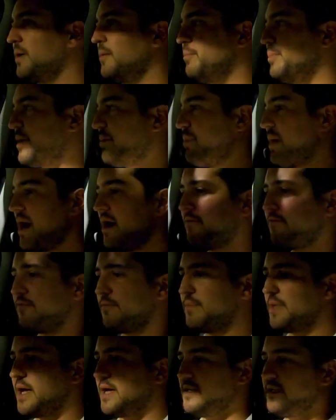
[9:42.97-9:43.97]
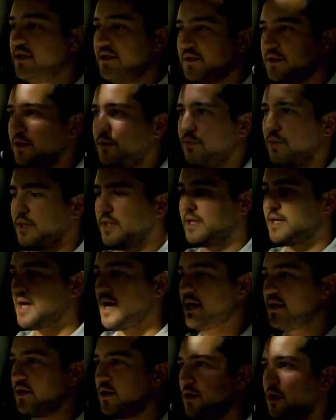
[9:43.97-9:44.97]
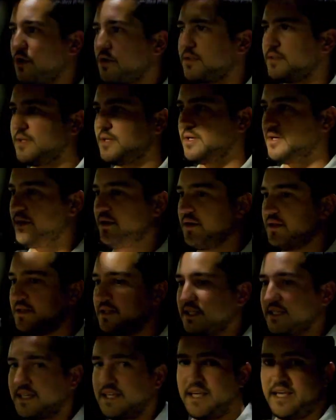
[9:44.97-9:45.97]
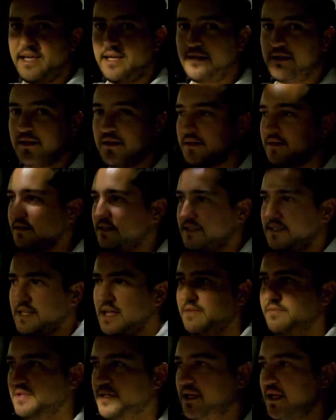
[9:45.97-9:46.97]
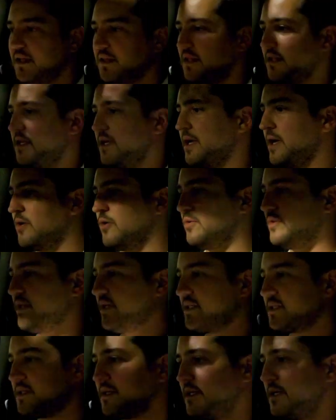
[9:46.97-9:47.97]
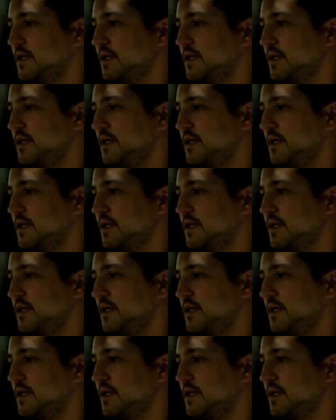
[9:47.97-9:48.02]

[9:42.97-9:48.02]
But apart from that, you really can't knock the kit, the safety kit that you get on this.